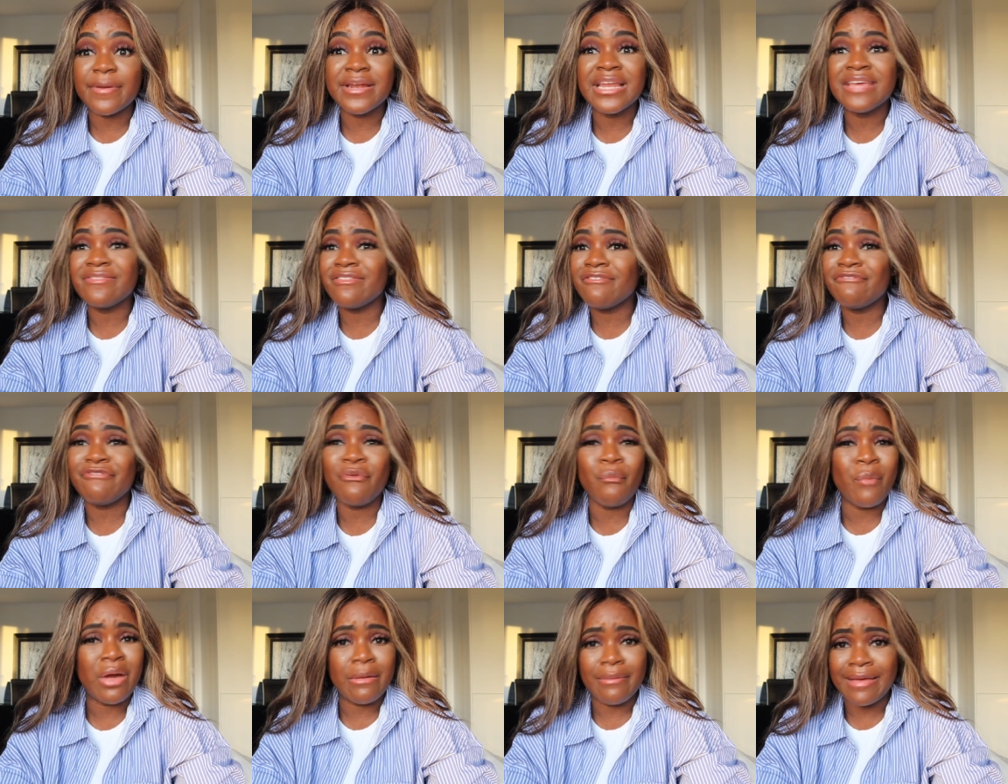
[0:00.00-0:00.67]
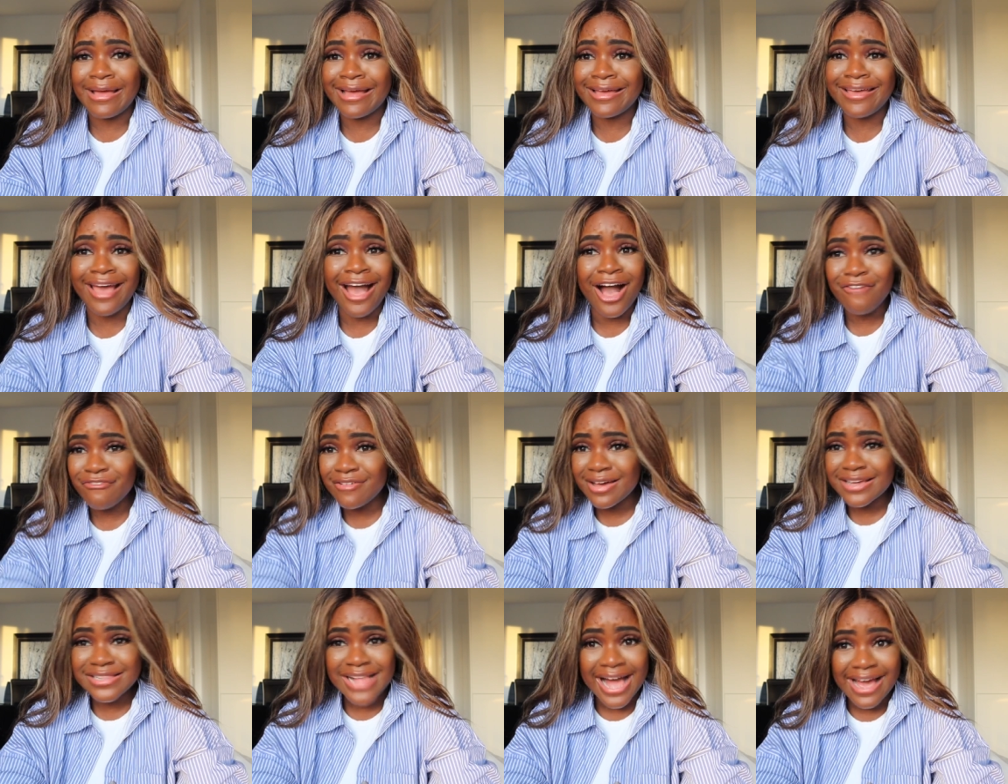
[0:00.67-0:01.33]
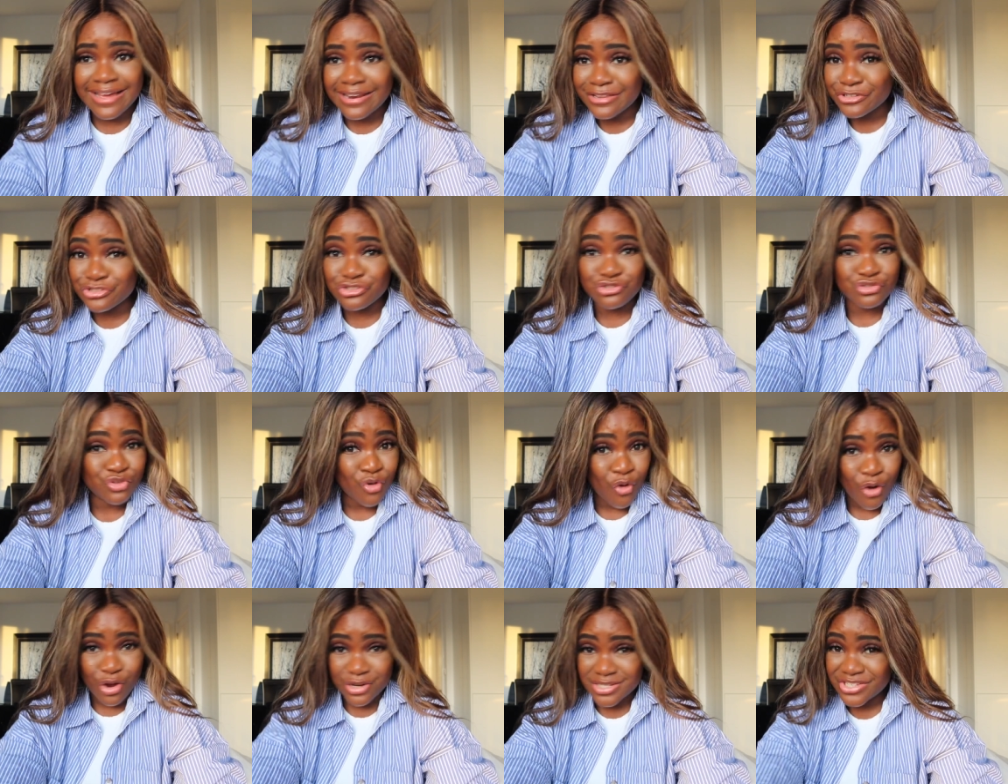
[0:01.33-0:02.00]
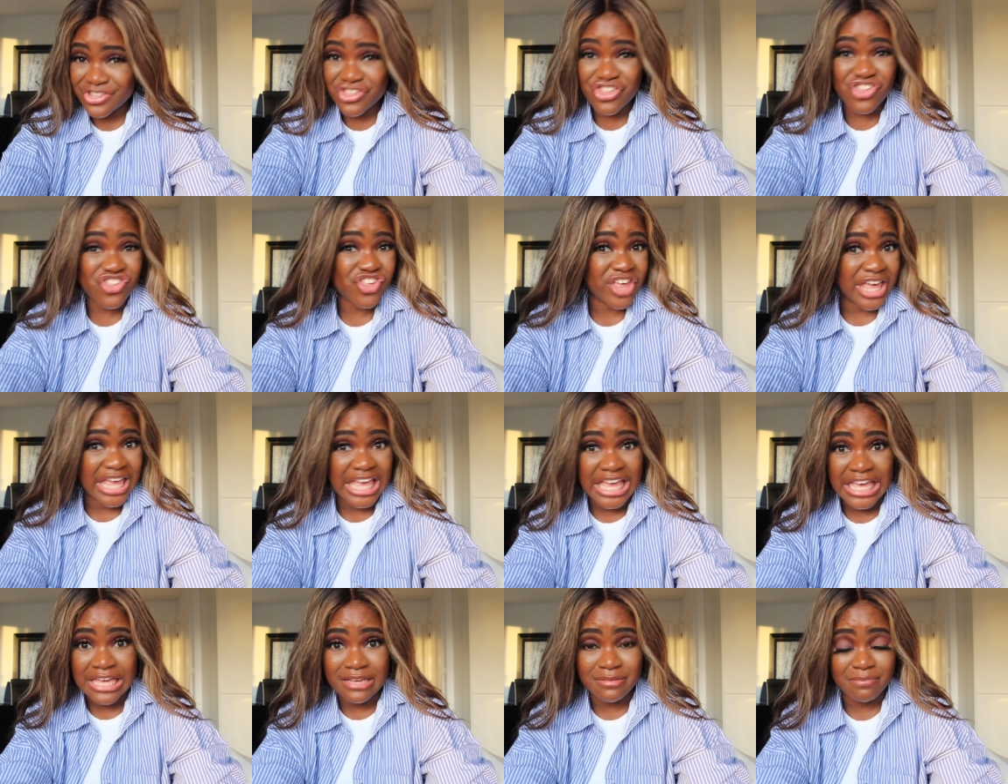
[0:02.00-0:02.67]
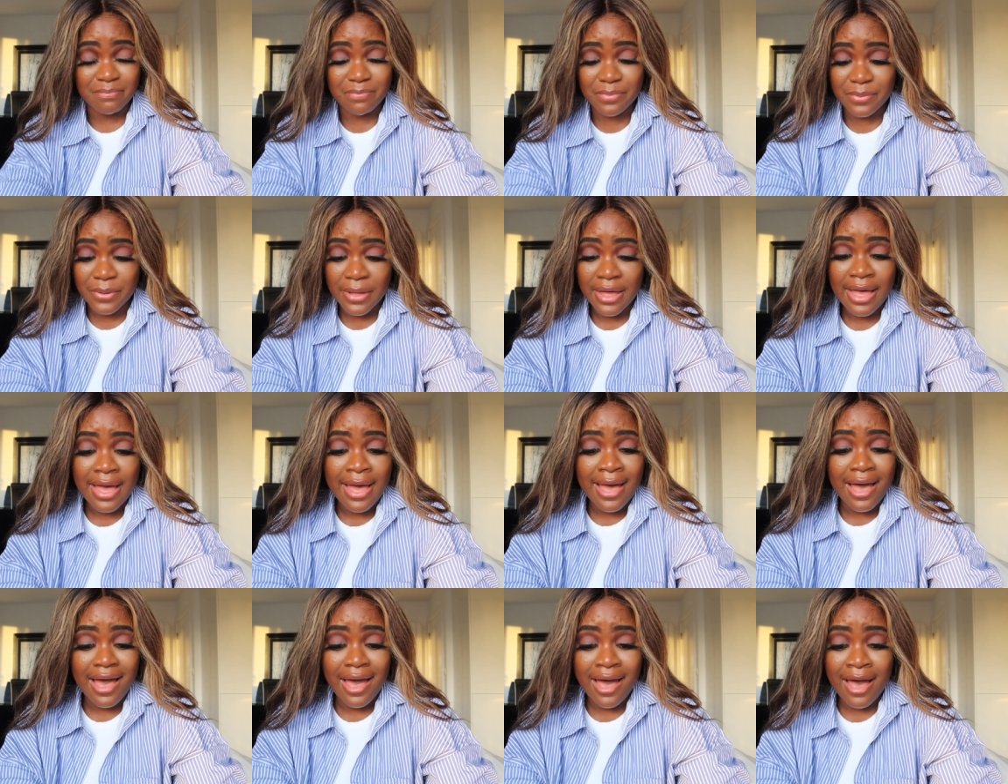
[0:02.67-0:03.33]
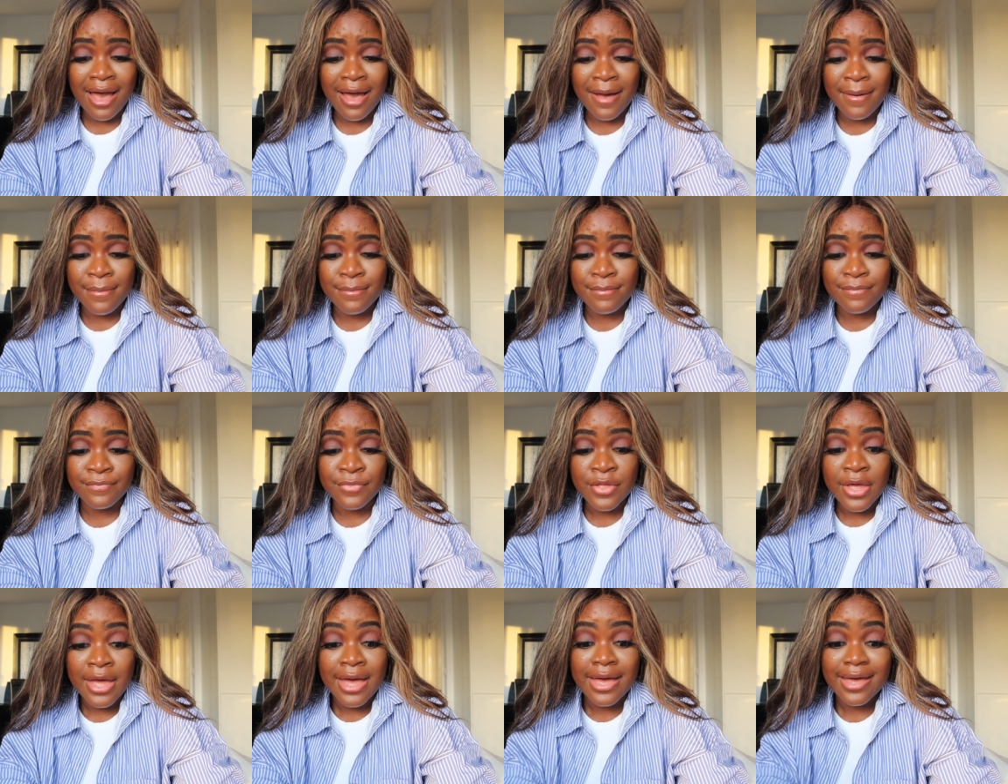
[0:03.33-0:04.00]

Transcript: and even for women, Calvin Klein is not cheap. Calvin